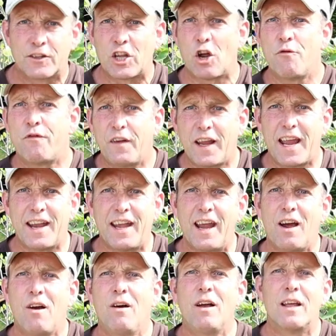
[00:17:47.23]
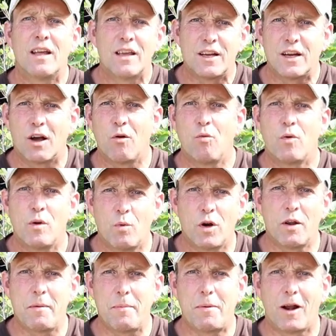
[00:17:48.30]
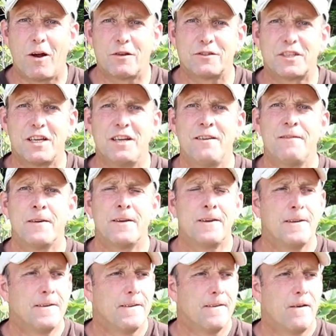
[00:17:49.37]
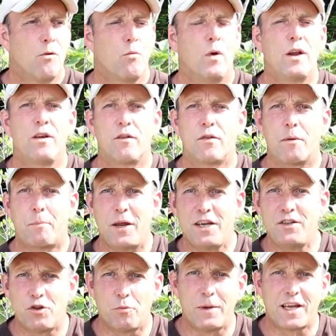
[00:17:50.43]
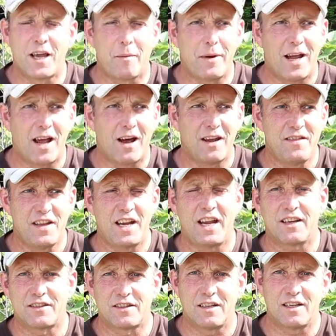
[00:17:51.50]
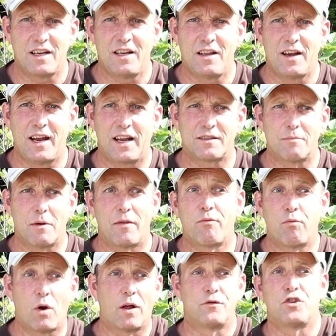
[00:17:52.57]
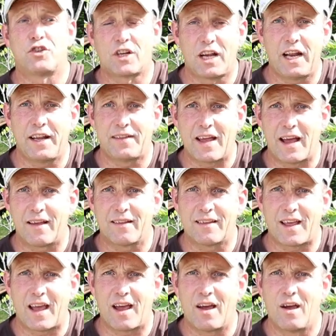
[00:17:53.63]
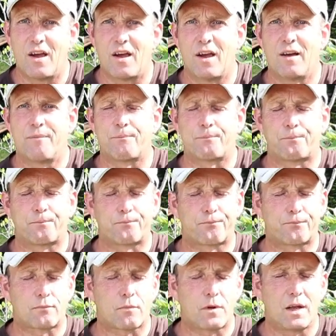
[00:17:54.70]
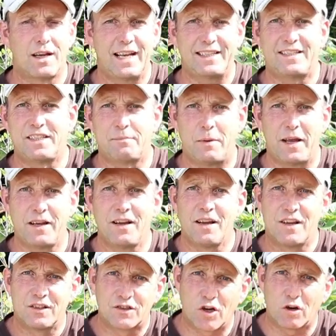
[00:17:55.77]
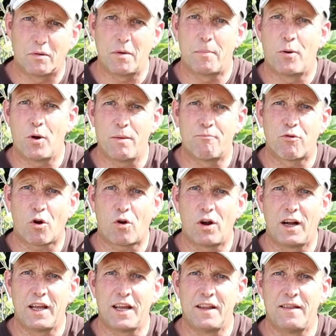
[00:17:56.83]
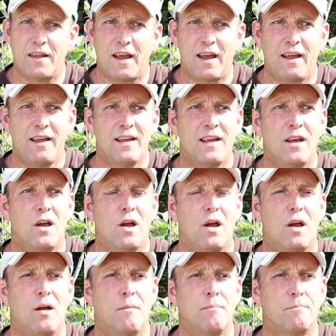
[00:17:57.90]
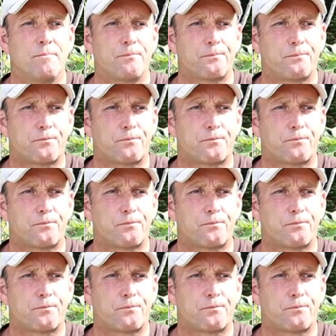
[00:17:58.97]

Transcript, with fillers: Don't forget now, you know, we want to be planting when the peas will be coming out in the next in the next month. Well, I've just cleared that that uh, lettuce bed, so I'm going to be putting broccoli in there. Um,